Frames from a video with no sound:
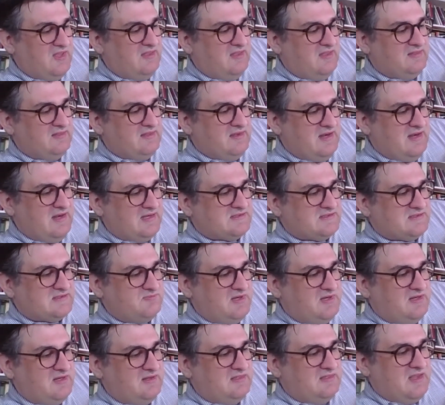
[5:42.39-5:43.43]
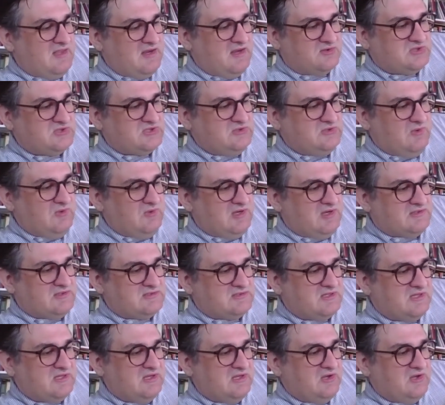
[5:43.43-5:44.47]
The next minute there she was,
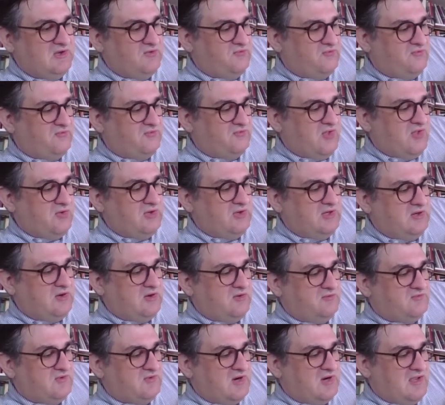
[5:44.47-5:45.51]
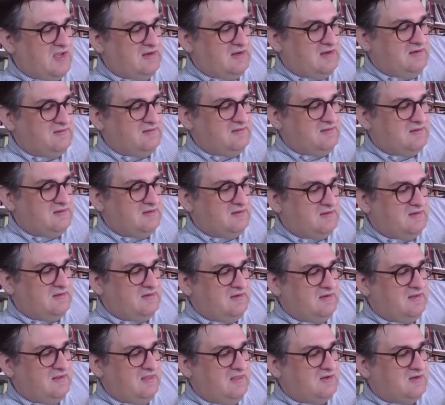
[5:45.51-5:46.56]
floating overhead.
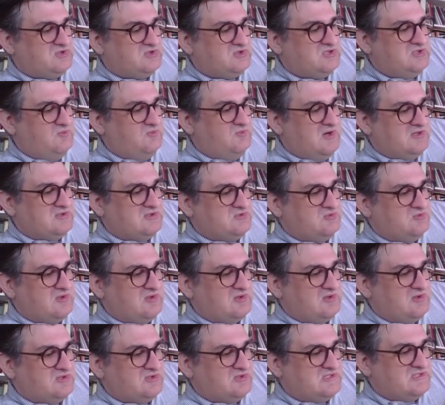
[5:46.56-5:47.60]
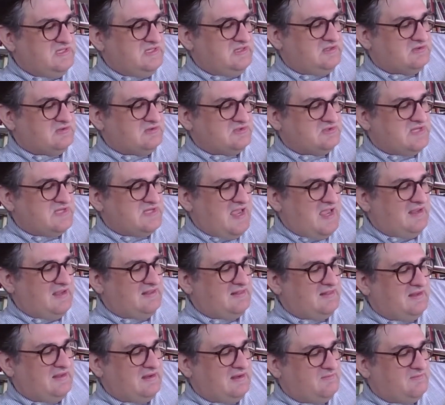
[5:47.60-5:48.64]
There she was, with her sneakers
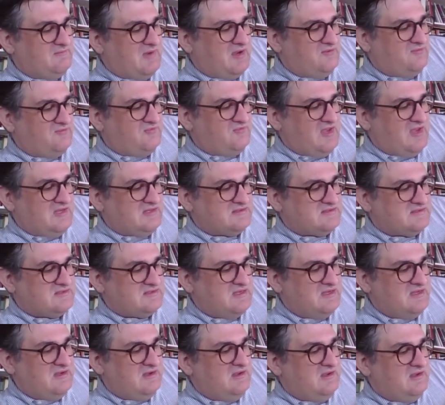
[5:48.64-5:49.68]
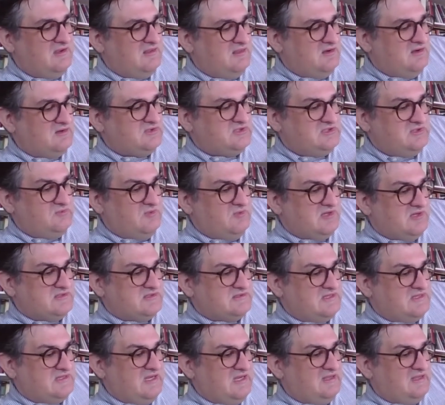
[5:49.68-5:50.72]
dangling in my face. There she was,
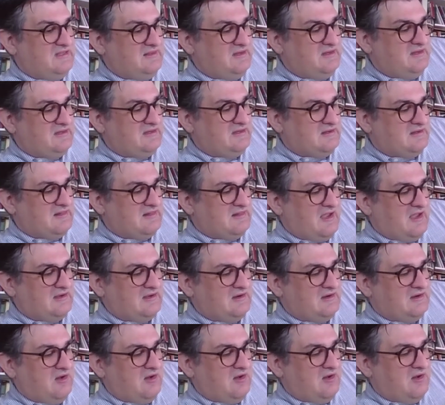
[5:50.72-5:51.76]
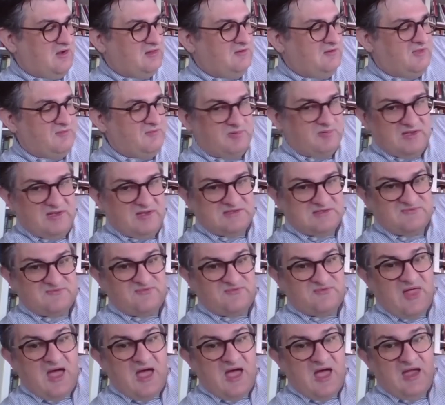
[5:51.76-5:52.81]
giggling and gliding all over the place,
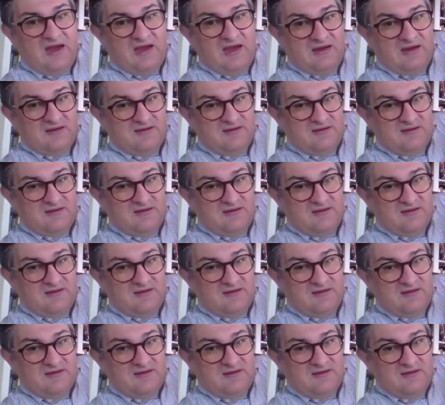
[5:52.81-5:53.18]
flying.